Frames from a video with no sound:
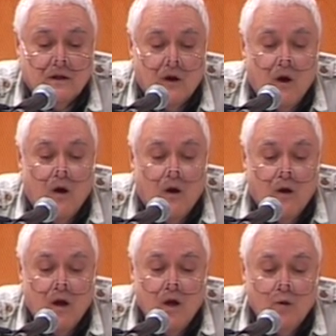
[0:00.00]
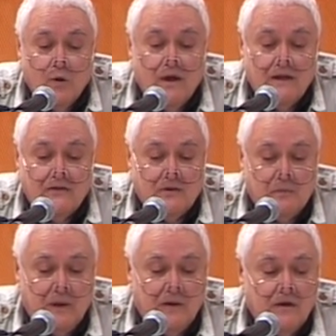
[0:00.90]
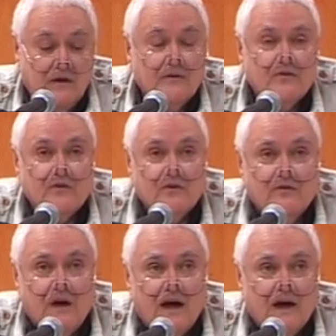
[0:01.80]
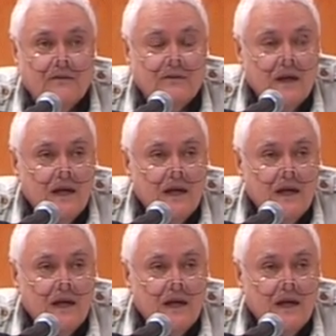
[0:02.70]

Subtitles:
at all, would his spirit have survived